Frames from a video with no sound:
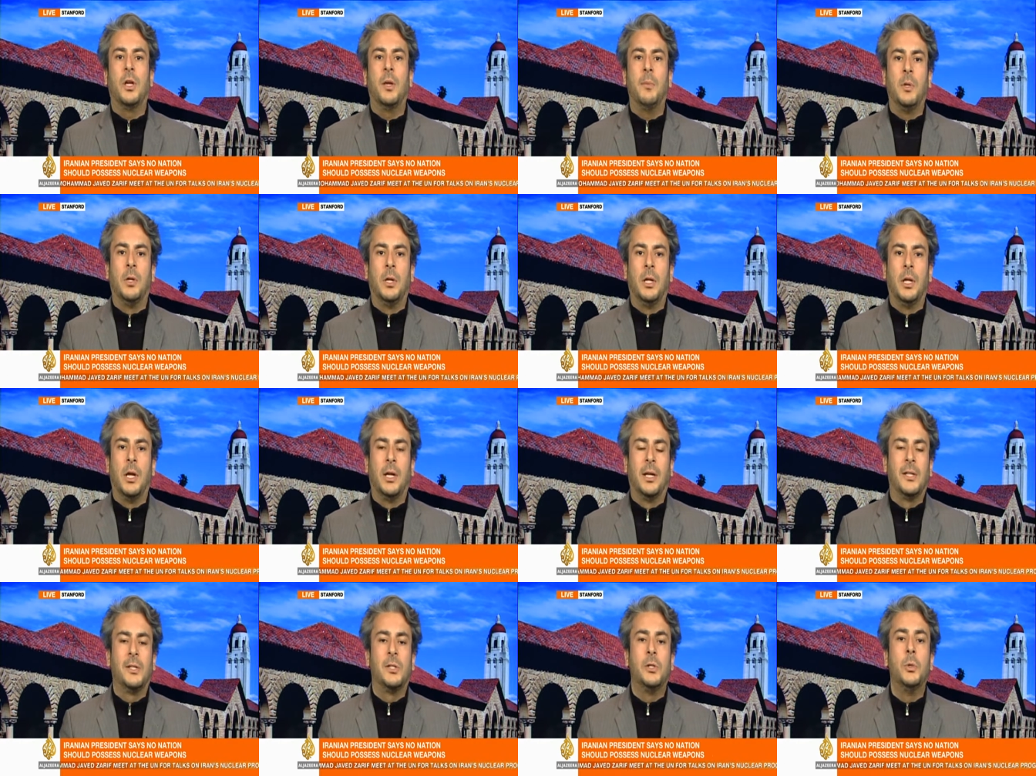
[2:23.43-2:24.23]
community
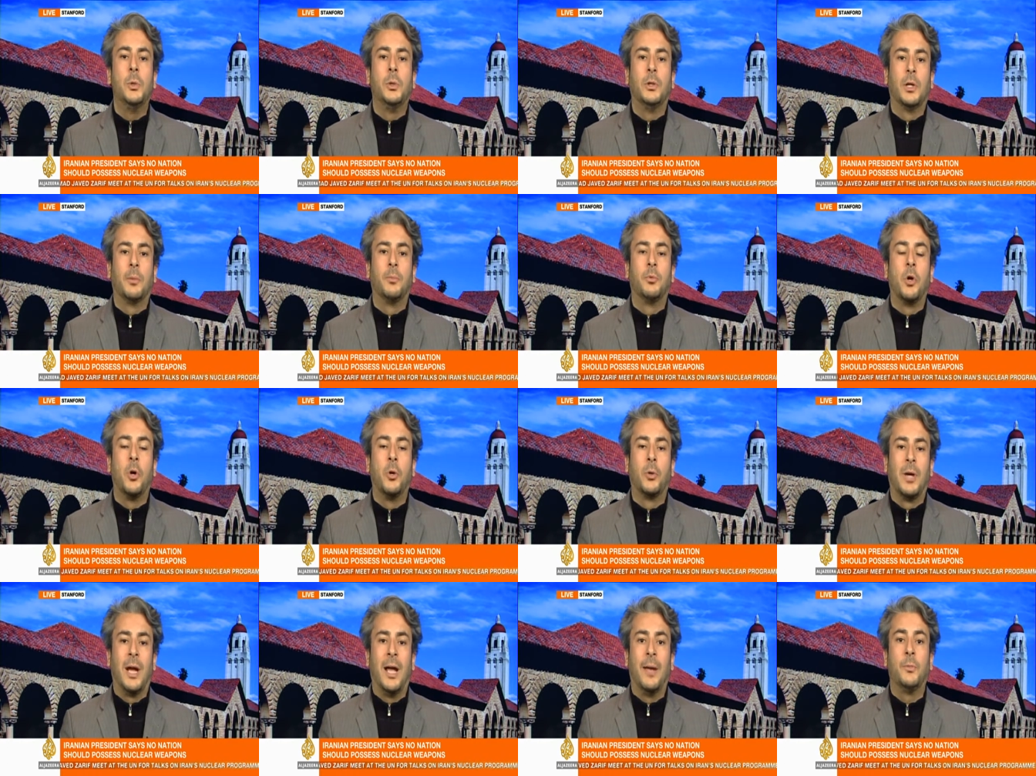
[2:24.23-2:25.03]
on this nuclear
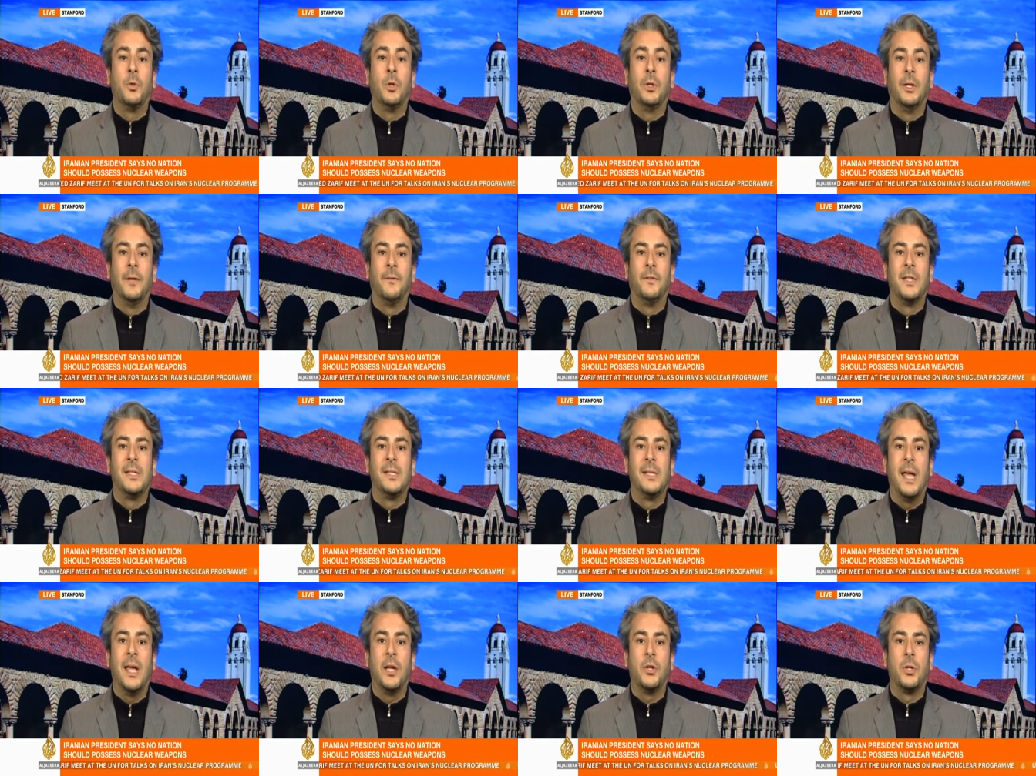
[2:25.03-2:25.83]
program to lift the
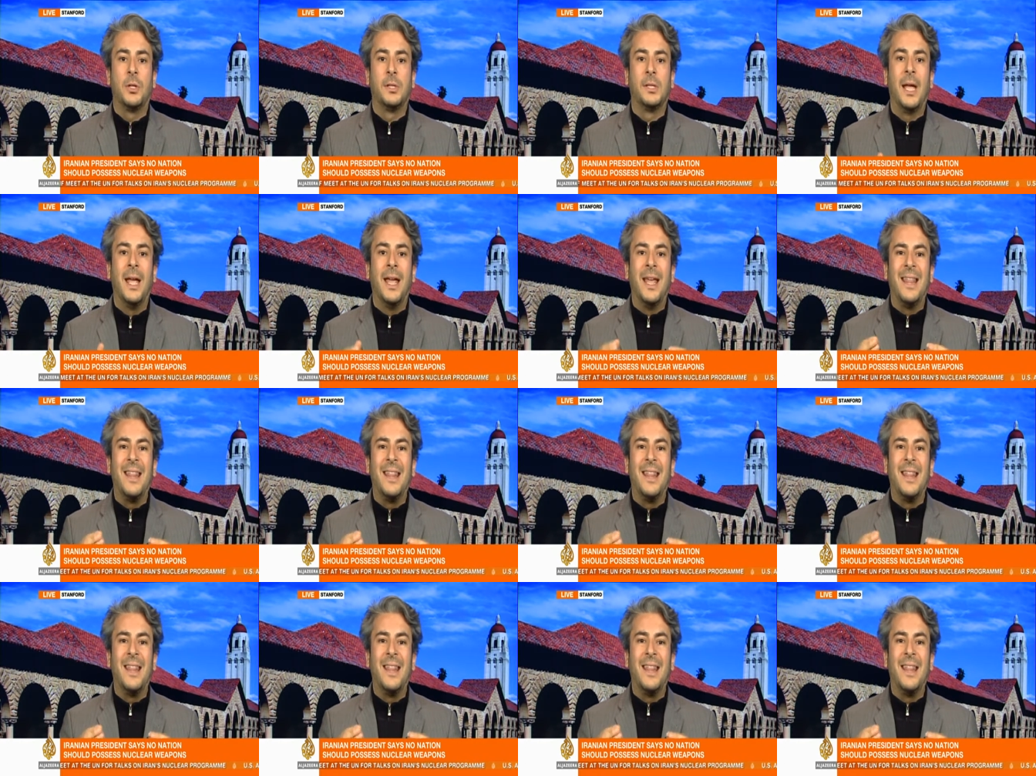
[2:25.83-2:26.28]
sanctions.